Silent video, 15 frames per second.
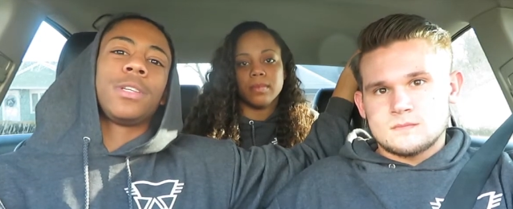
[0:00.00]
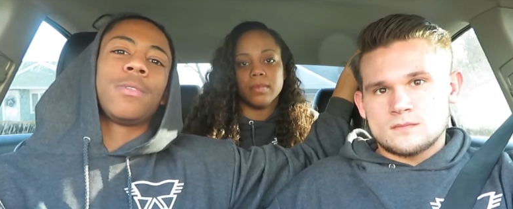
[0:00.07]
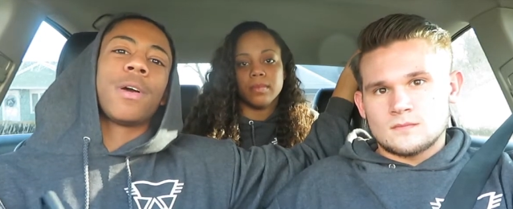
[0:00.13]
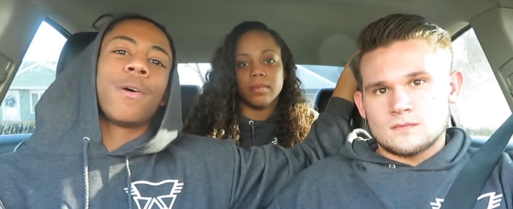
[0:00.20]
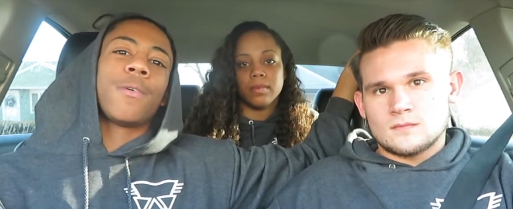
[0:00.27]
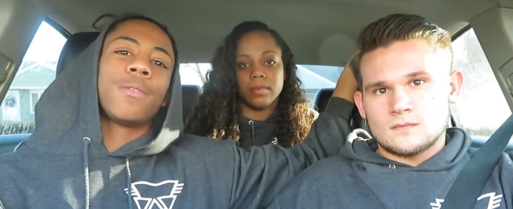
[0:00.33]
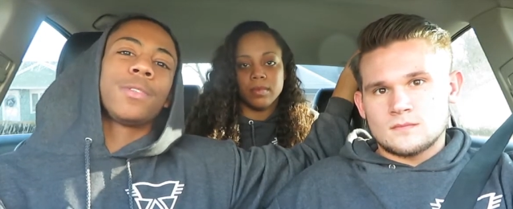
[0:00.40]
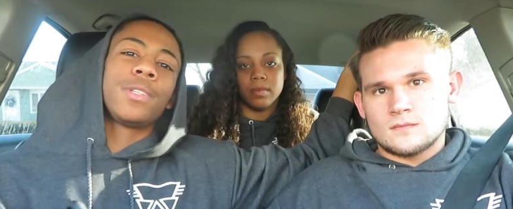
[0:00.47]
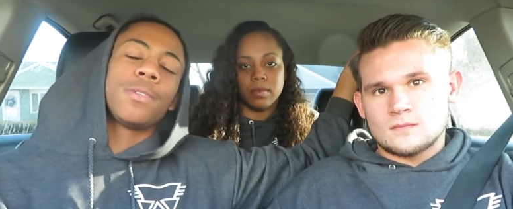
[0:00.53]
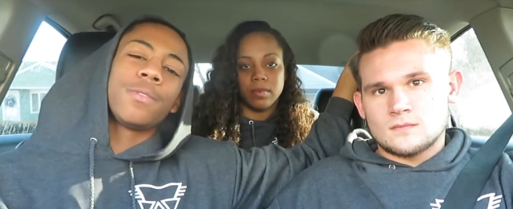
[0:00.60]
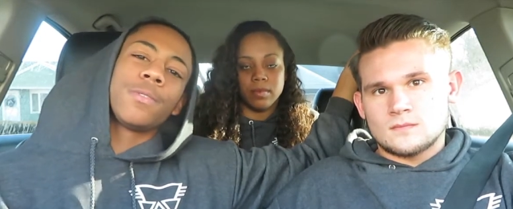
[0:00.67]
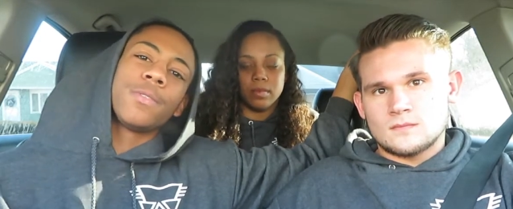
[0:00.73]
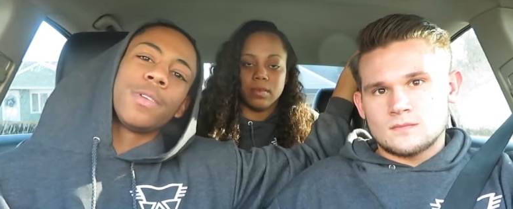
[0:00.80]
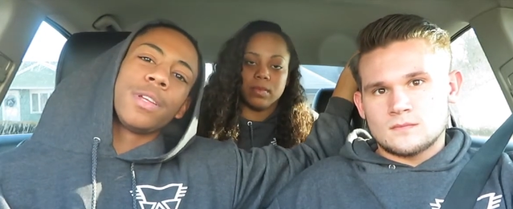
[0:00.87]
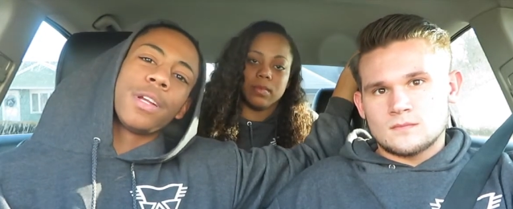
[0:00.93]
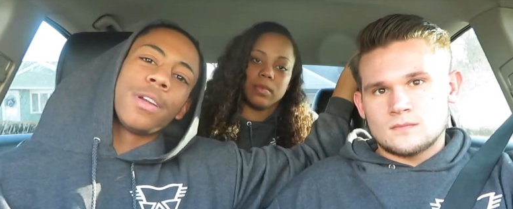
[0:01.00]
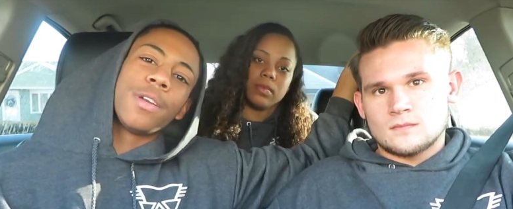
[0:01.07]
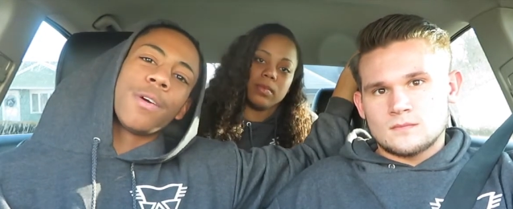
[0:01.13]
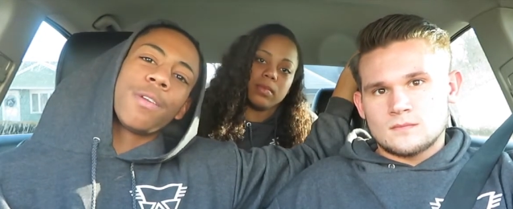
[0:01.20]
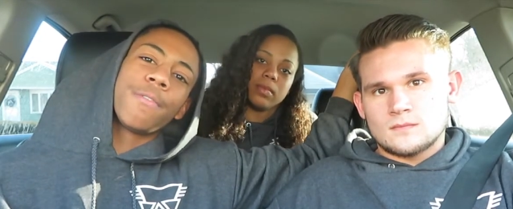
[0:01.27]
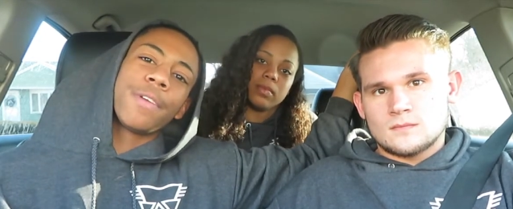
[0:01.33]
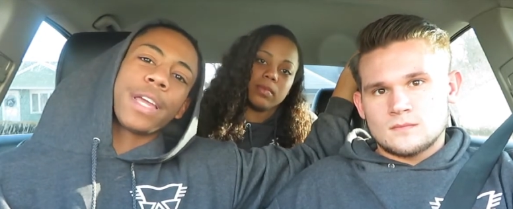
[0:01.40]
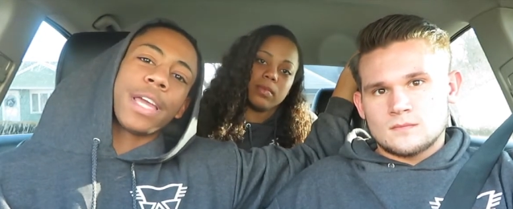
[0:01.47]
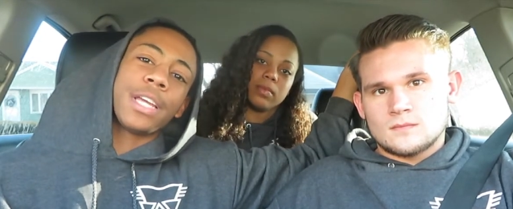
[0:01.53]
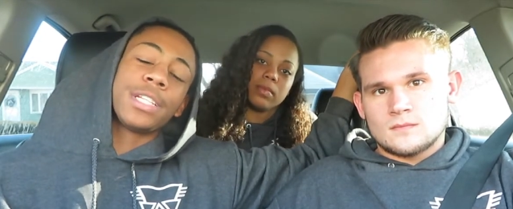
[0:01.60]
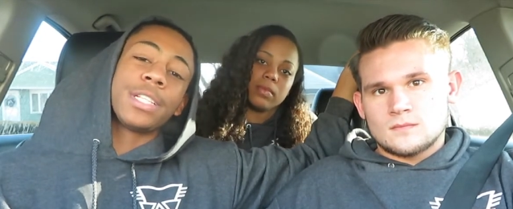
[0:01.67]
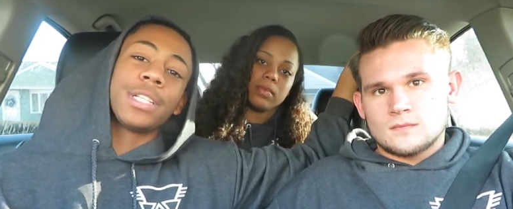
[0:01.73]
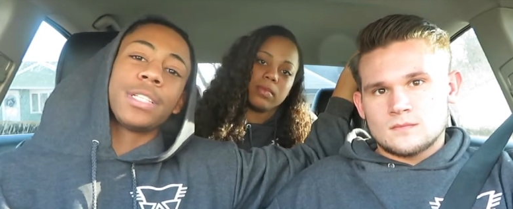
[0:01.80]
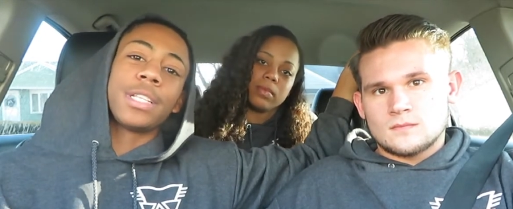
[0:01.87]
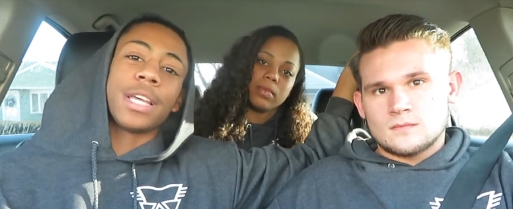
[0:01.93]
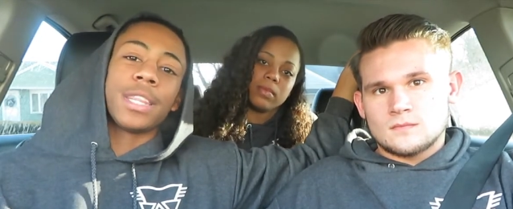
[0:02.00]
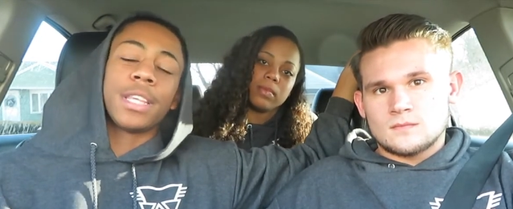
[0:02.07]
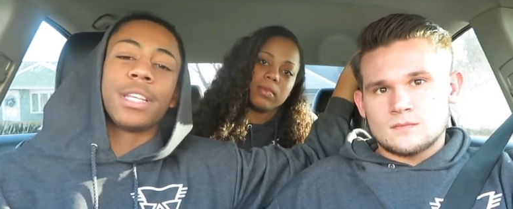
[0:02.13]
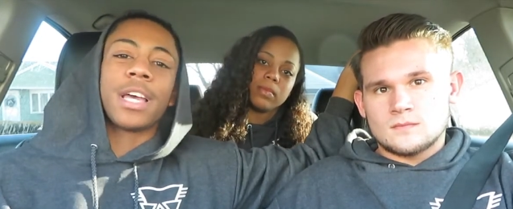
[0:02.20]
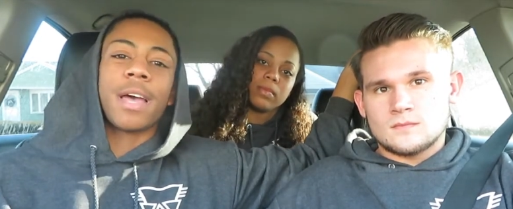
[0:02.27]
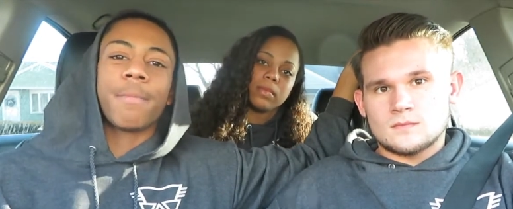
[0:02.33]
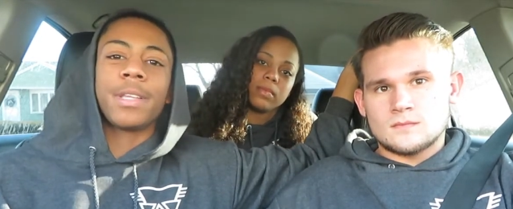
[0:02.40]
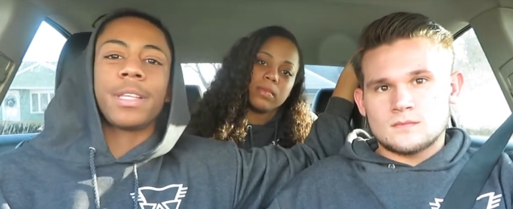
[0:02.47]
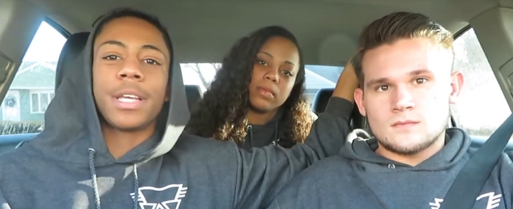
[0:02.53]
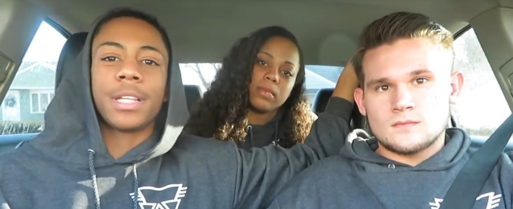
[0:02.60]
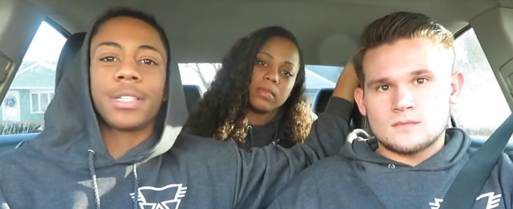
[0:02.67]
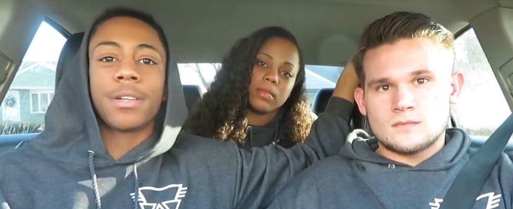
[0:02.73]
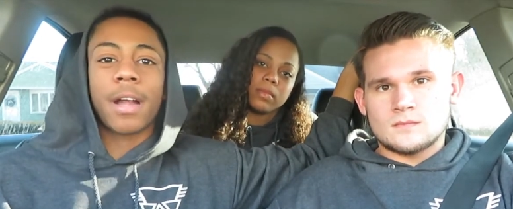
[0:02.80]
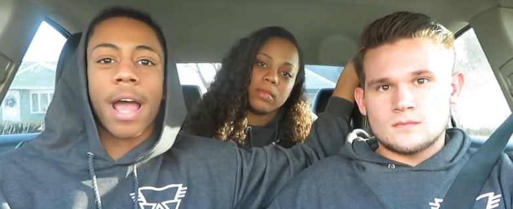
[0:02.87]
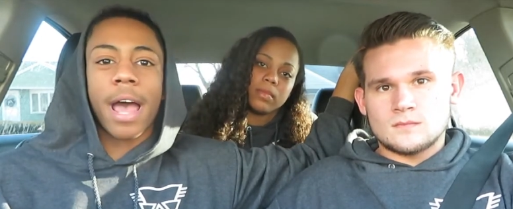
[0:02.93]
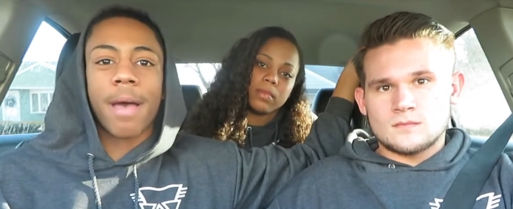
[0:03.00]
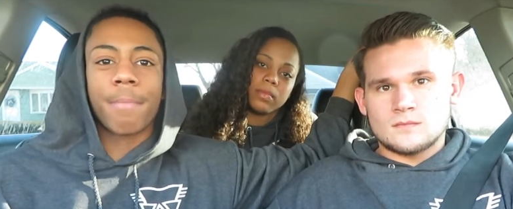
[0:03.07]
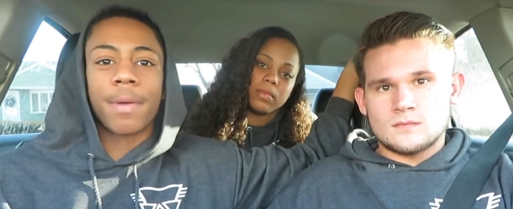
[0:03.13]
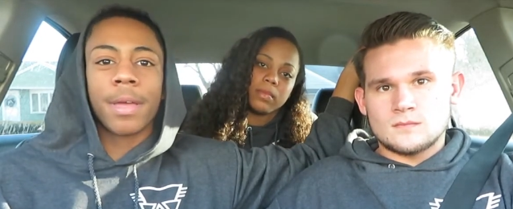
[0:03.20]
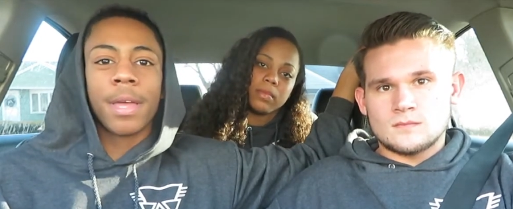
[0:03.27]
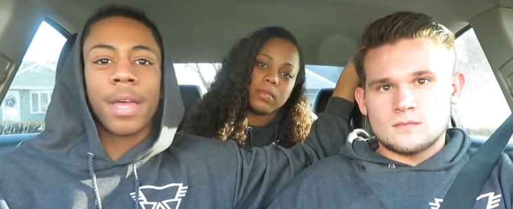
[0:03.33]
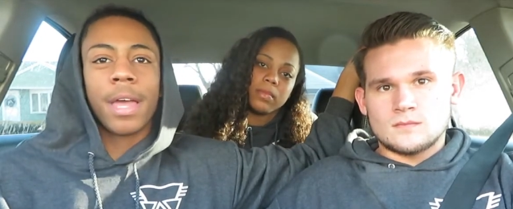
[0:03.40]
Speaker 1: You go to your notifications in the Diamond Dancer app